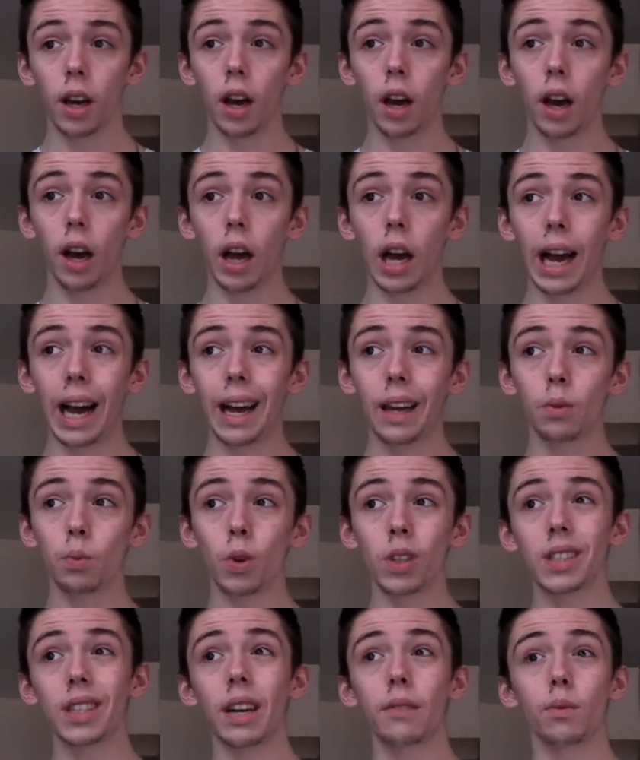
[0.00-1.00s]
and
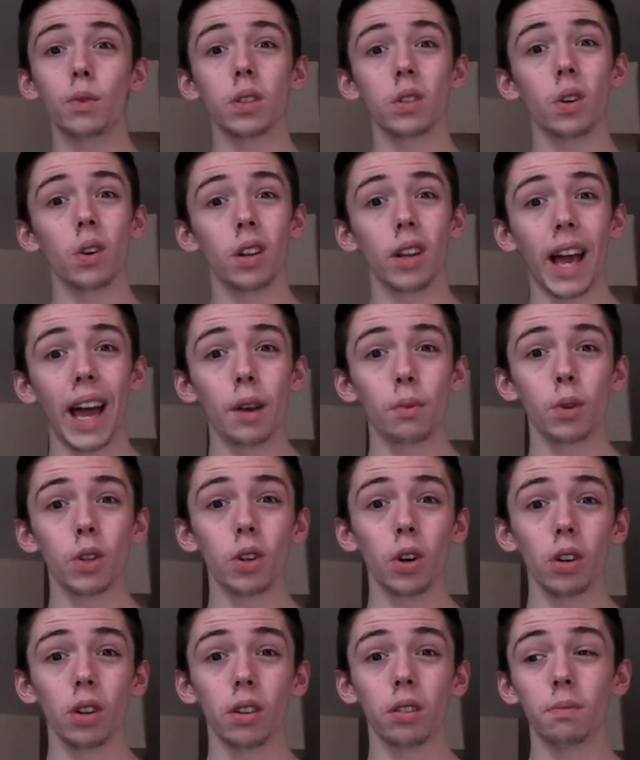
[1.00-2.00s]
wanted everyone to call her
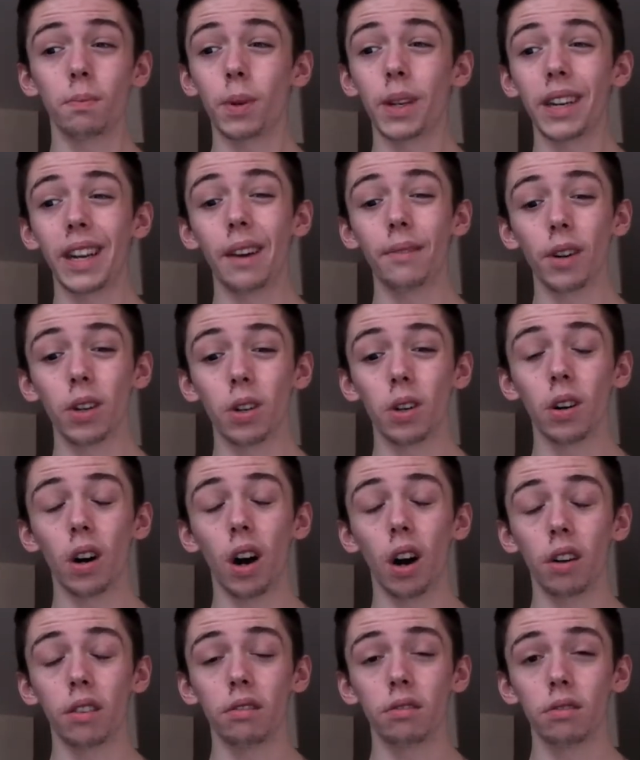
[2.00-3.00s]
Edward Cullen, but it never
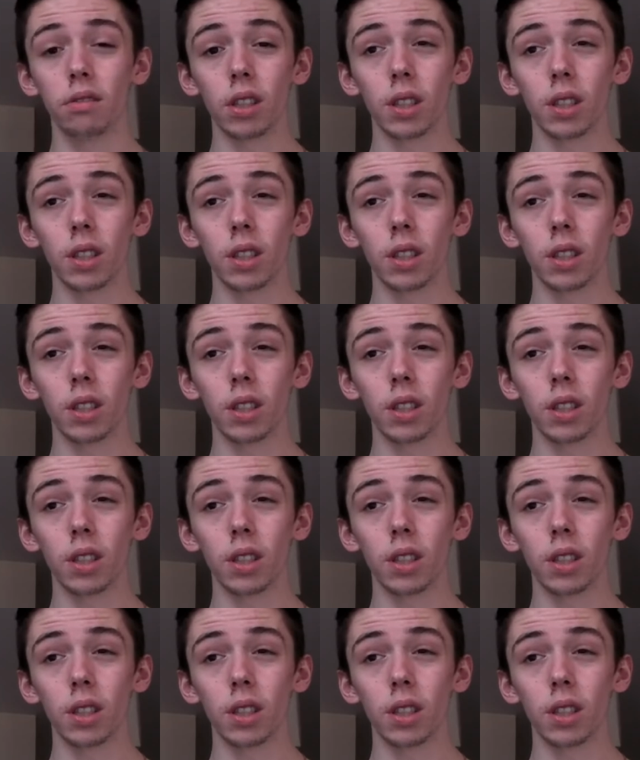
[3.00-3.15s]
caught on,